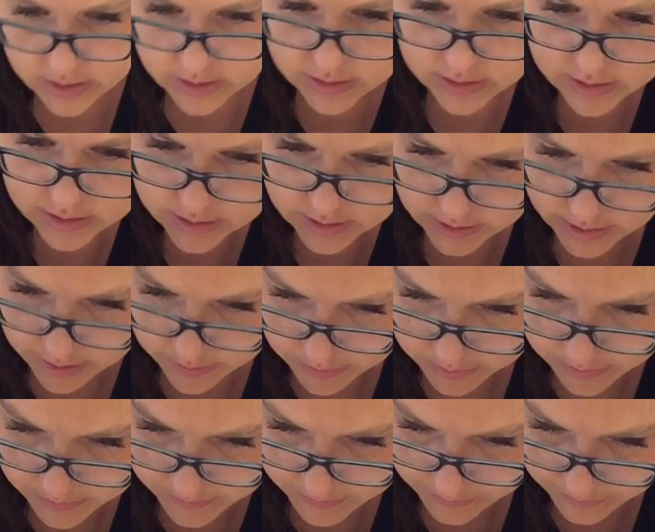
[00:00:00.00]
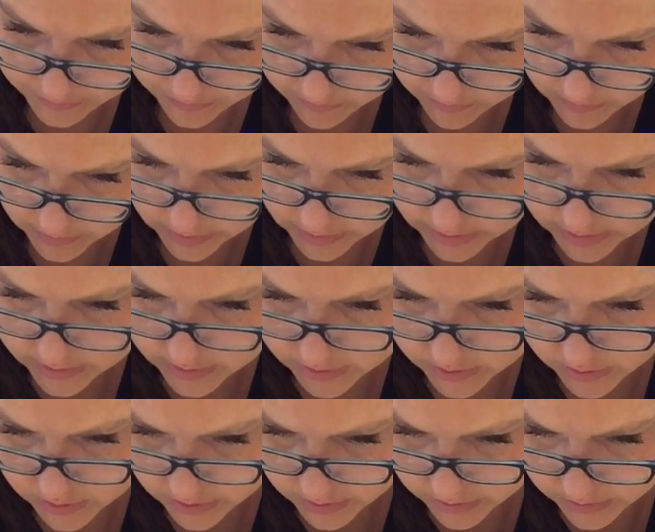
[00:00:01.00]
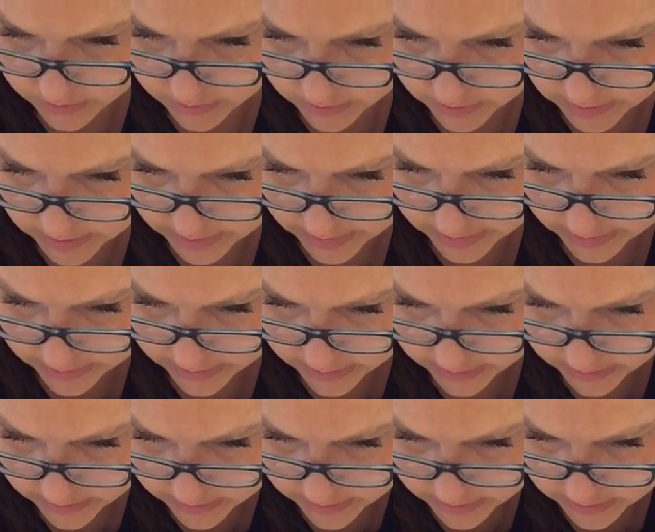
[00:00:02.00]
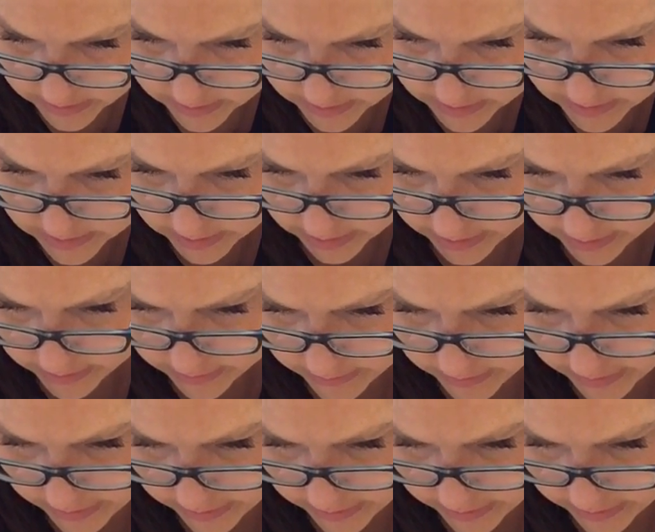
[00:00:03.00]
slip. And so that is kind of